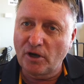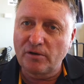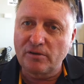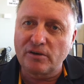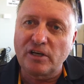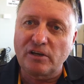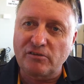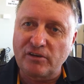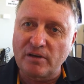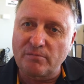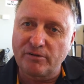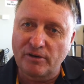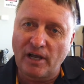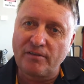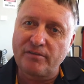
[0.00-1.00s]
go to the next
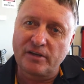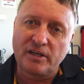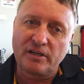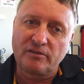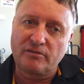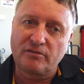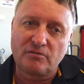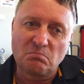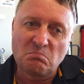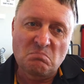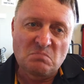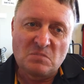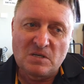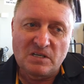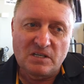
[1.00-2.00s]
step for nothing.
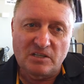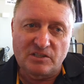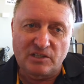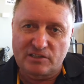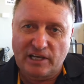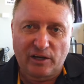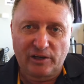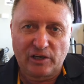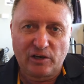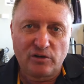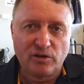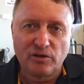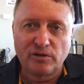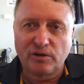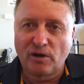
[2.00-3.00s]
It's just
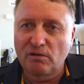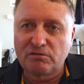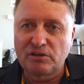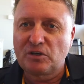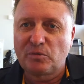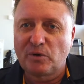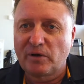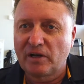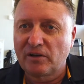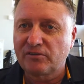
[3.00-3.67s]
unheard of anywhere